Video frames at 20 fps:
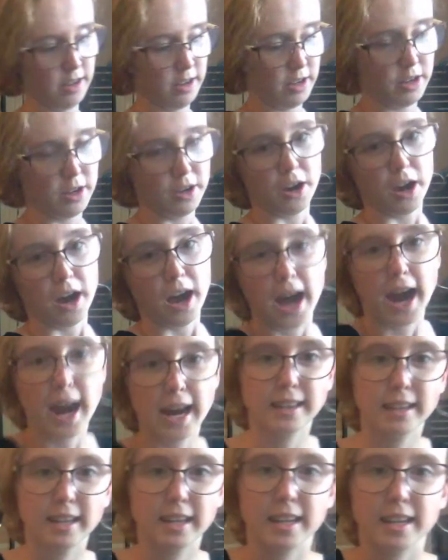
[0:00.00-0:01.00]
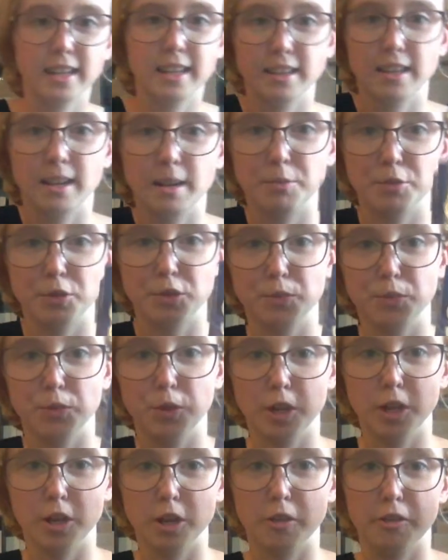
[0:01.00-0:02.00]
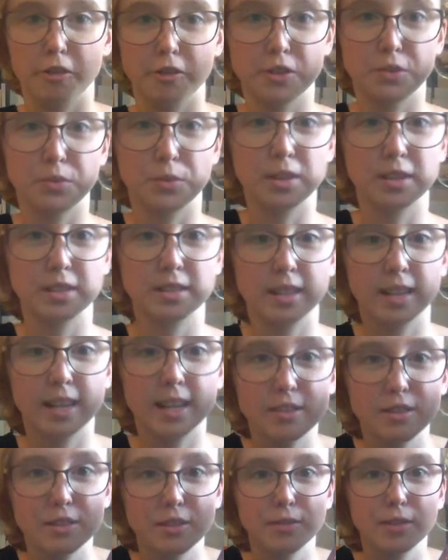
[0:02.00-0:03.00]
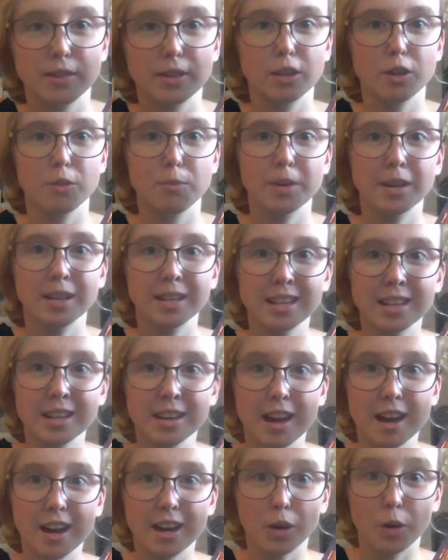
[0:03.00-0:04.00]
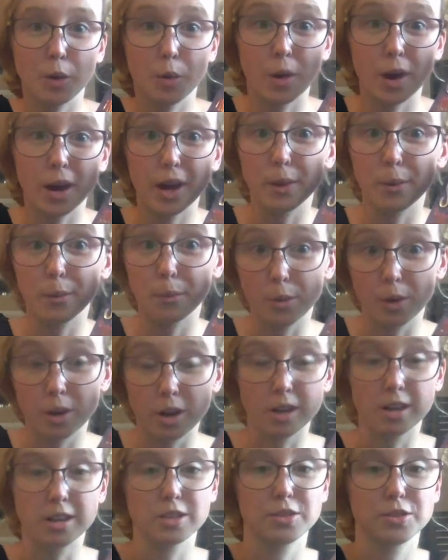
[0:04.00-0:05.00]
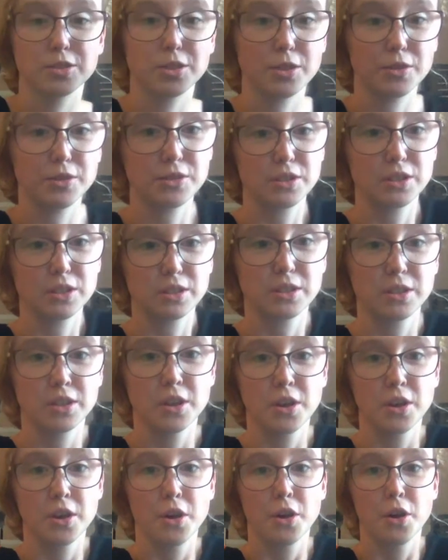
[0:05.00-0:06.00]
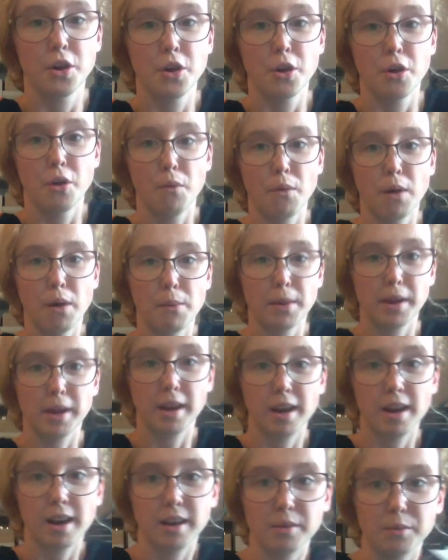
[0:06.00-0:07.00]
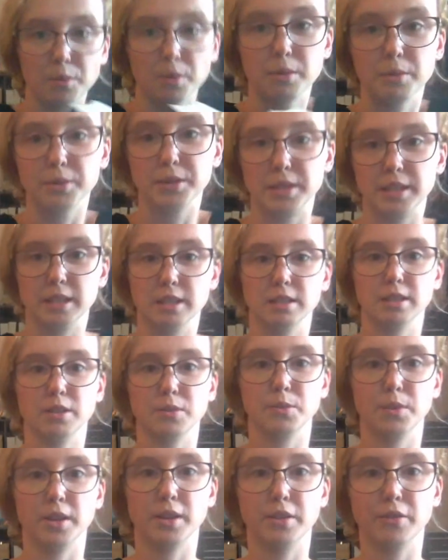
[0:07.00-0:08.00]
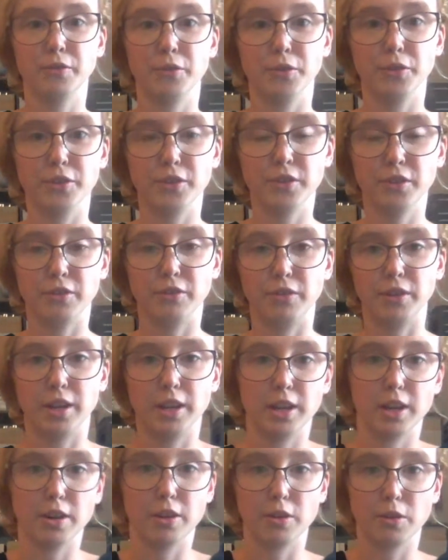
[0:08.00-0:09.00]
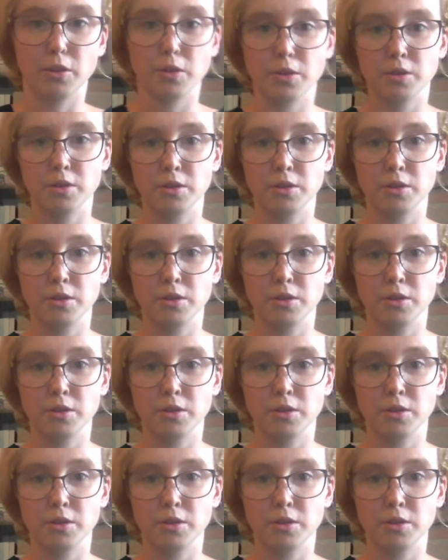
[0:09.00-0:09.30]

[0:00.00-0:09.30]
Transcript: highlighting that I'm just working on this one today in this video, but it did not quite work. So this is what we got and what we're dealing with for this video.